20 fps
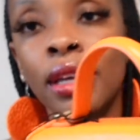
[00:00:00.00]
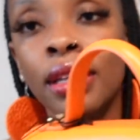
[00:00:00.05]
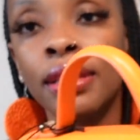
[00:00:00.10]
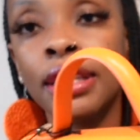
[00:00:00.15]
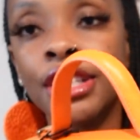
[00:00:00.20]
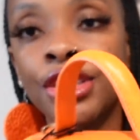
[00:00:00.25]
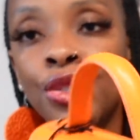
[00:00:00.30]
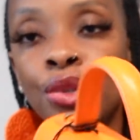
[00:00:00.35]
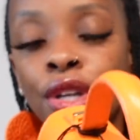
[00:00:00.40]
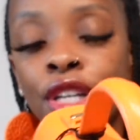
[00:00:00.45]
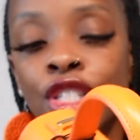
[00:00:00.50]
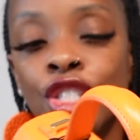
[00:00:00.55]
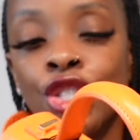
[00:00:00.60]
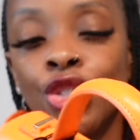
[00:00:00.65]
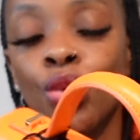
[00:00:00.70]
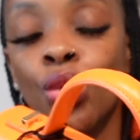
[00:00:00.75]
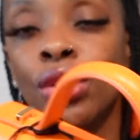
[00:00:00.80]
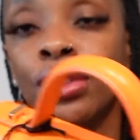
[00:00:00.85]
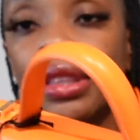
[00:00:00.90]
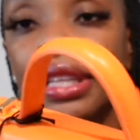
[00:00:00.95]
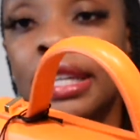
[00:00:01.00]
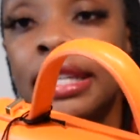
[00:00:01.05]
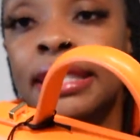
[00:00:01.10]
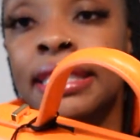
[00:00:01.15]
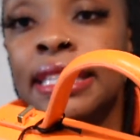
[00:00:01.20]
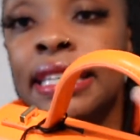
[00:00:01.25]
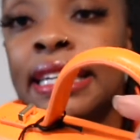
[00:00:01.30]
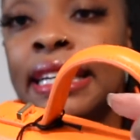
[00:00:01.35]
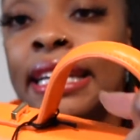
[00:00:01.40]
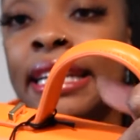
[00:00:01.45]
that you can store things
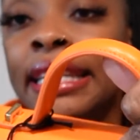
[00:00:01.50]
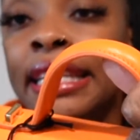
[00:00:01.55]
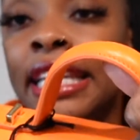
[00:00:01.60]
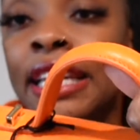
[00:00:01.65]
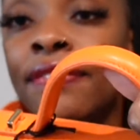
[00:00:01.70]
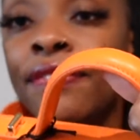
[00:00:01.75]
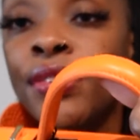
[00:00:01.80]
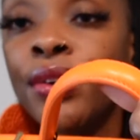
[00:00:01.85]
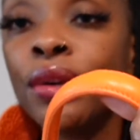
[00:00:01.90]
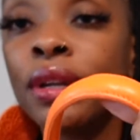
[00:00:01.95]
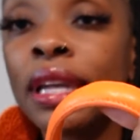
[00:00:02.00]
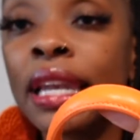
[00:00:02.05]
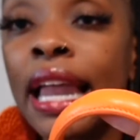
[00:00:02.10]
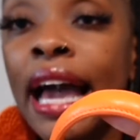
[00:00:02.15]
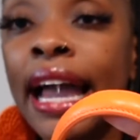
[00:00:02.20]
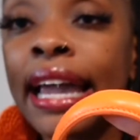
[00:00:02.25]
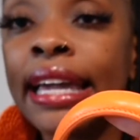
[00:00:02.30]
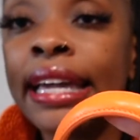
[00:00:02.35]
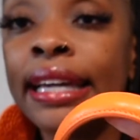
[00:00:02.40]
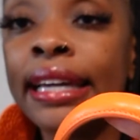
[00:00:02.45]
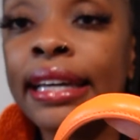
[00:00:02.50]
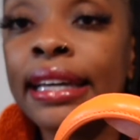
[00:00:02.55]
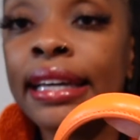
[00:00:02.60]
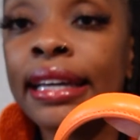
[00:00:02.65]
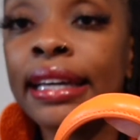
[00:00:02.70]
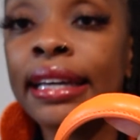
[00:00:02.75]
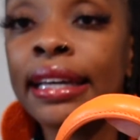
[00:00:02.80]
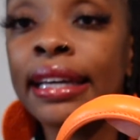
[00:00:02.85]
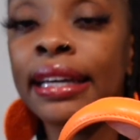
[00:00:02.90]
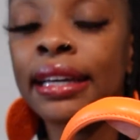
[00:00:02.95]
in if you like.
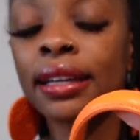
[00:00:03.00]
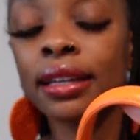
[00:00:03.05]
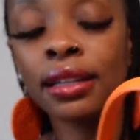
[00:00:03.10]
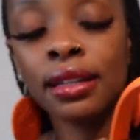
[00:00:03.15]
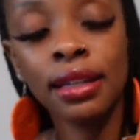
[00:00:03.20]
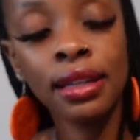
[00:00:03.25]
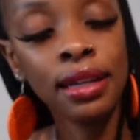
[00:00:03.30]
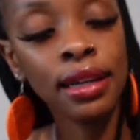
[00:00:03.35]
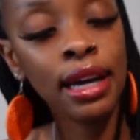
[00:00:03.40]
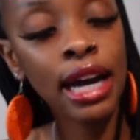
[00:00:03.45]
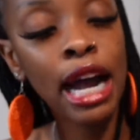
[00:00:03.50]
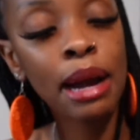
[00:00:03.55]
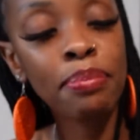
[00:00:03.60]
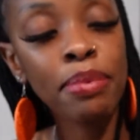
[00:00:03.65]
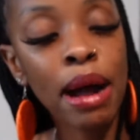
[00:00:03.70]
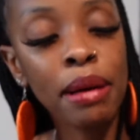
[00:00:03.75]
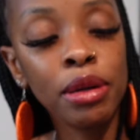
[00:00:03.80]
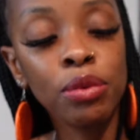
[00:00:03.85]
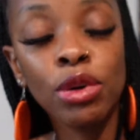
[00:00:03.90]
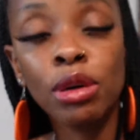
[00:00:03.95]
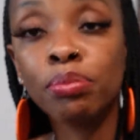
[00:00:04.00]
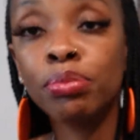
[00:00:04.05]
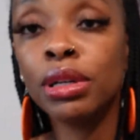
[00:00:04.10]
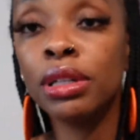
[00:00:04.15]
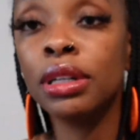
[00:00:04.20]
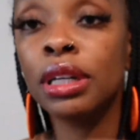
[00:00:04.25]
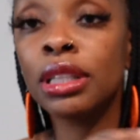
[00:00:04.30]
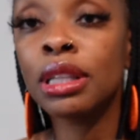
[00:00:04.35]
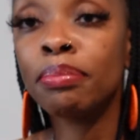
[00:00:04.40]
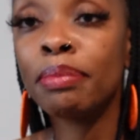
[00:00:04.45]
I probably won't put
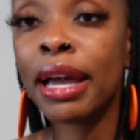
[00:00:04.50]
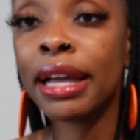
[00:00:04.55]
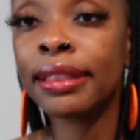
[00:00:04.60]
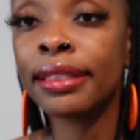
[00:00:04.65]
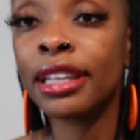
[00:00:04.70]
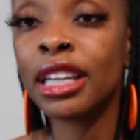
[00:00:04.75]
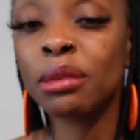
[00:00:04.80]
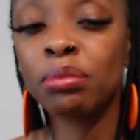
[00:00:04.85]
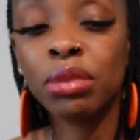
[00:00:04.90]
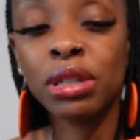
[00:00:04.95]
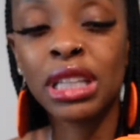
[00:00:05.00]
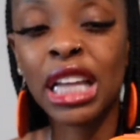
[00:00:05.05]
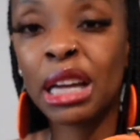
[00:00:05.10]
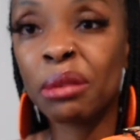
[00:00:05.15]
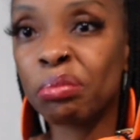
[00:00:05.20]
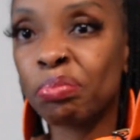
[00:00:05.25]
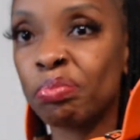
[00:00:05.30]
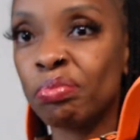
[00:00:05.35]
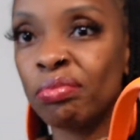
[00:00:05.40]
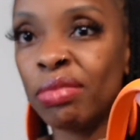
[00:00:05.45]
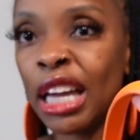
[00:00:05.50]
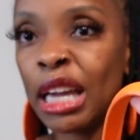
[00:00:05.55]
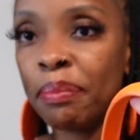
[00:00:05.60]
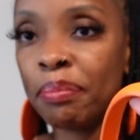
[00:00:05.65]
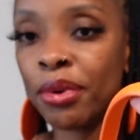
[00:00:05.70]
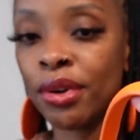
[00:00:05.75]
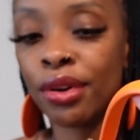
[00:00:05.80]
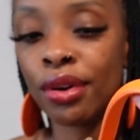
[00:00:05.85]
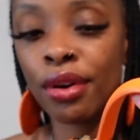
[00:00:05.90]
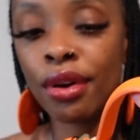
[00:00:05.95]
nothing back there but like
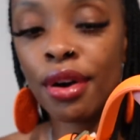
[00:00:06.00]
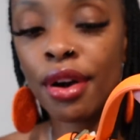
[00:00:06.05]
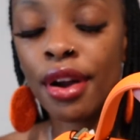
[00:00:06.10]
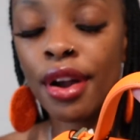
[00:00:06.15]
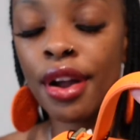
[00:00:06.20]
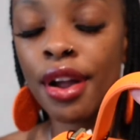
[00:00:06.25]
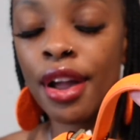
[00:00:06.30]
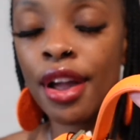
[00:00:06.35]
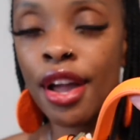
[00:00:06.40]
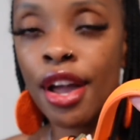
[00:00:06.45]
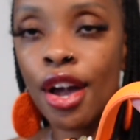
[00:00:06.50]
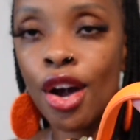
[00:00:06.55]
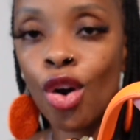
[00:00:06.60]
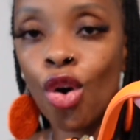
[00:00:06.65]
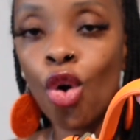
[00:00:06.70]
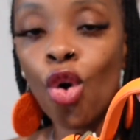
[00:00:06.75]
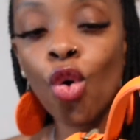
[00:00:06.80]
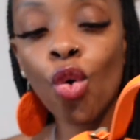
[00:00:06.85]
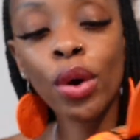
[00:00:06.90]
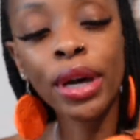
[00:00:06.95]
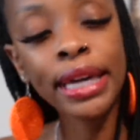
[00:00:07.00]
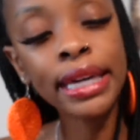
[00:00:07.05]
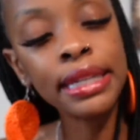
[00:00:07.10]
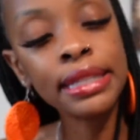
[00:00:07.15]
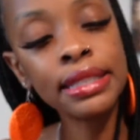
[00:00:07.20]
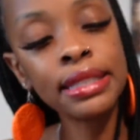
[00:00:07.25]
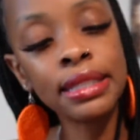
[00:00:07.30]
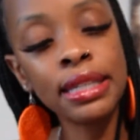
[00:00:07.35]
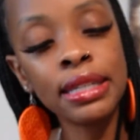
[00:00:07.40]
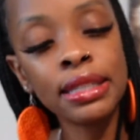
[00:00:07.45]
paper or
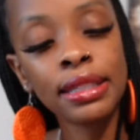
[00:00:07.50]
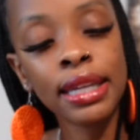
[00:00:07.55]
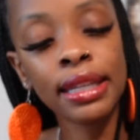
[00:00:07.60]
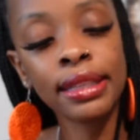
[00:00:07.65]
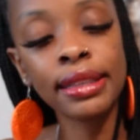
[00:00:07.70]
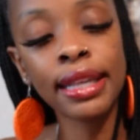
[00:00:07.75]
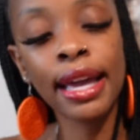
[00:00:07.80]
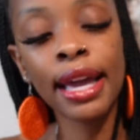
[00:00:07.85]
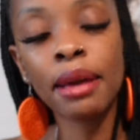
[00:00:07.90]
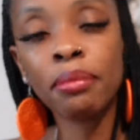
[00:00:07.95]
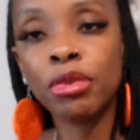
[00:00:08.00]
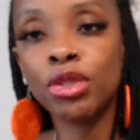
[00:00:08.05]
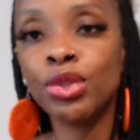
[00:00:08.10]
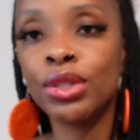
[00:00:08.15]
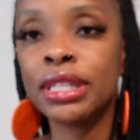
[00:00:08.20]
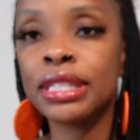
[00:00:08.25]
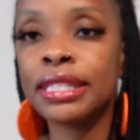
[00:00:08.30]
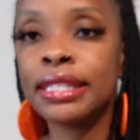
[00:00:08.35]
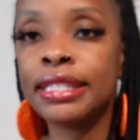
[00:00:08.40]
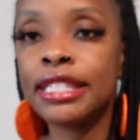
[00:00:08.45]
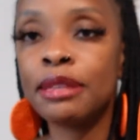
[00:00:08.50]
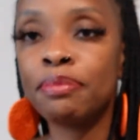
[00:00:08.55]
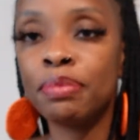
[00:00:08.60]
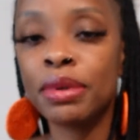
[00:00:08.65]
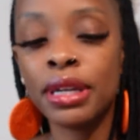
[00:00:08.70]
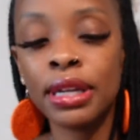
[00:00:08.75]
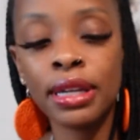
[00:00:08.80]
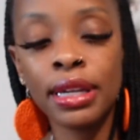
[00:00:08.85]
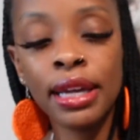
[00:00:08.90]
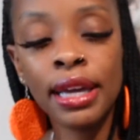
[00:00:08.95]
coins, things like that, but you can zip
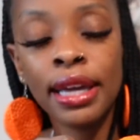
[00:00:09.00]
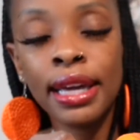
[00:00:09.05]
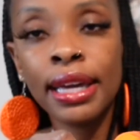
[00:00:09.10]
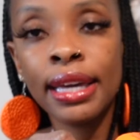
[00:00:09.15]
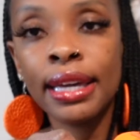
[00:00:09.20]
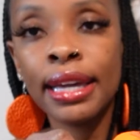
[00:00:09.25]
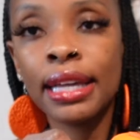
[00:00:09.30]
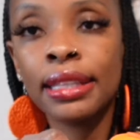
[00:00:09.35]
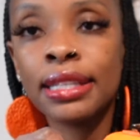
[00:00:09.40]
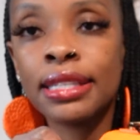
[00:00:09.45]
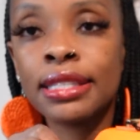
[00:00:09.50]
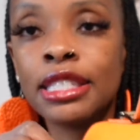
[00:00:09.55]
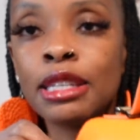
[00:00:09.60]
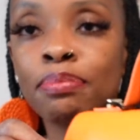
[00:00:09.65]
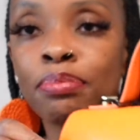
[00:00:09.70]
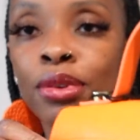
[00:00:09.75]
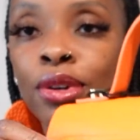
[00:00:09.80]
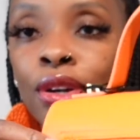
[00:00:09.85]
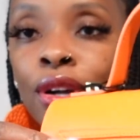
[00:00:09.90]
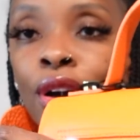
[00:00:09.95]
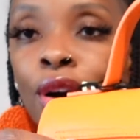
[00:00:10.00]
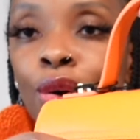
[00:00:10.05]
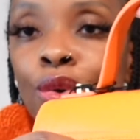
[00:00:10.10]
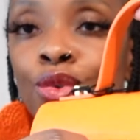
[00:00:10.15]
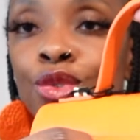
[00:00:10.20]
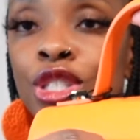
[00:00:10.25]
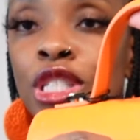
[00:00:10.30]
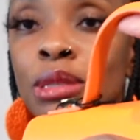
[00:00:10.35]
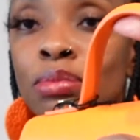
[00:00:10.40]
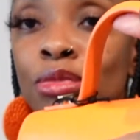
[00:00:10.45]
it and the zipper goes
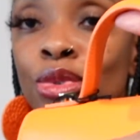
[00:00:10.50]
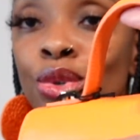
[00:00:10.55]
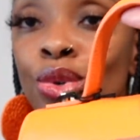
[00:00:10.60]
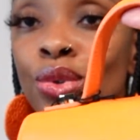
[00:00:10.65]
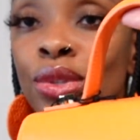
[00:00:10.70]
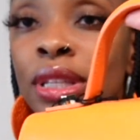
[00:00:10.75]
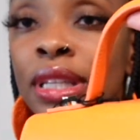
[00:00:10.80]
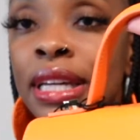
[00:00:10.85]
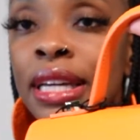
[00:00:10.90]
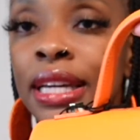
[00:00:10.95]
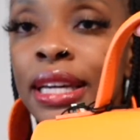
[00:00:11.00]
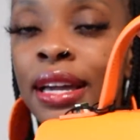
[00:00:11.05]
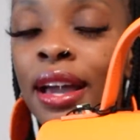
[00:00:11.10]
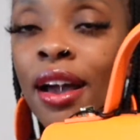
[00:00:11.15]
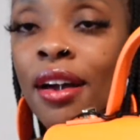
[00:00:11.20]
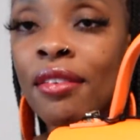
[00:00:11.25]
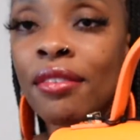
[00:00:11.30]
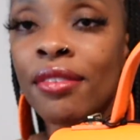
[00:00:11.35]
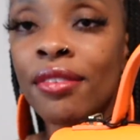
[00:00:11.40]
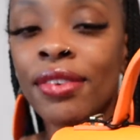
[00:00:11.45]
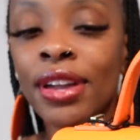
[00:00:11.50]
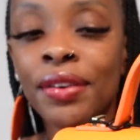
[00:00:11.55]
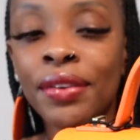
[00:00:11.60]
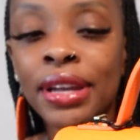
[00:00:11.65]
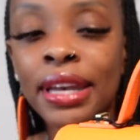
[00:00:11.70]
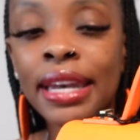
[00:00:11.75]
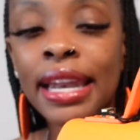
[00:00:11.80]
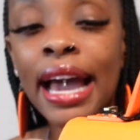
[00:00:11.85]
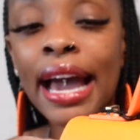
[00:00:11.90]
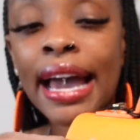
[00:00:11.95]
smoothly, very
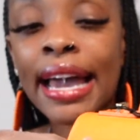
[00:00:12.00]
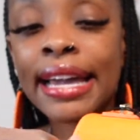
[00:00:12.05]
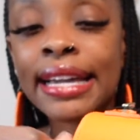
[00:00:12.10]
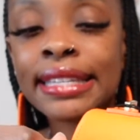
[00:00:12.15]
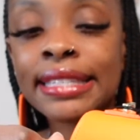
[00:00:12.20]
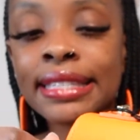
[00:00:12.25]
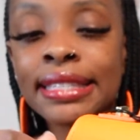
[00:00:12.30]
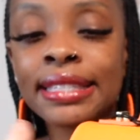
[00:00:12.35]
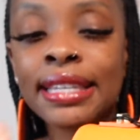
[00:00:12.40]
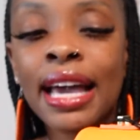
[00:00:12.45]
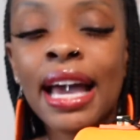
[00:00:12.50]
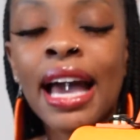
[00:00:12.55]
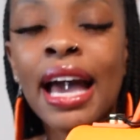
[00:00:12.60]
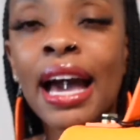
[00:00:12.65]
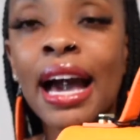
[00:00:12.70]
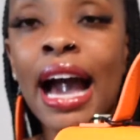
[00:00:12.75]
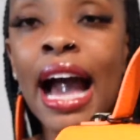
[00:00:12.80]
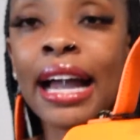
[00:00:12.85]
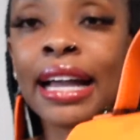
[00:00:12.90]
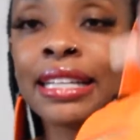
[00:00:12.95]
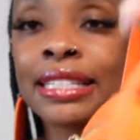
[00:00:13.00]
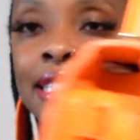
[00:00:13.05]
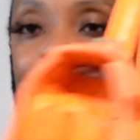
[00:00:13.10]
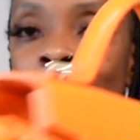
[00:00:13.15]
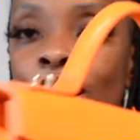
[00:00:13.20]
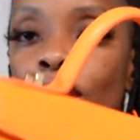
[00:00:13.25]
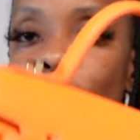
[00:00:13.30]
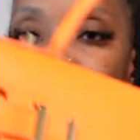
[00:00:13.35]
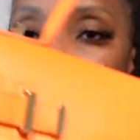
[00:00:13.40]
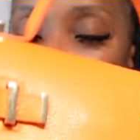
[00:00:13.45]
nice. I can
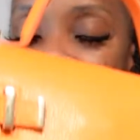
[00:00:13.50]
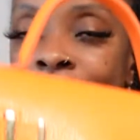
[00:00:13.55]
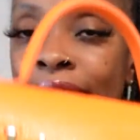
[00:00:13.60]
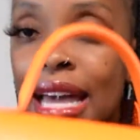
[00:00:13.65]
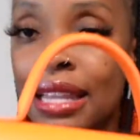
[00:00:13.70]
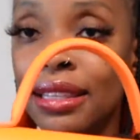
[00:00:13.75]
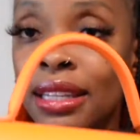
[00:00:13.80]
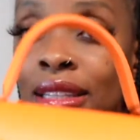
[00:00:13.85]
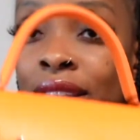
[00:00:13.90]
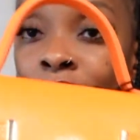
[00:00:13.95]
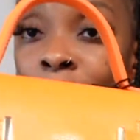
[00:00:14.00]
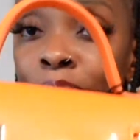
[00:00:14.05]
tell by handling the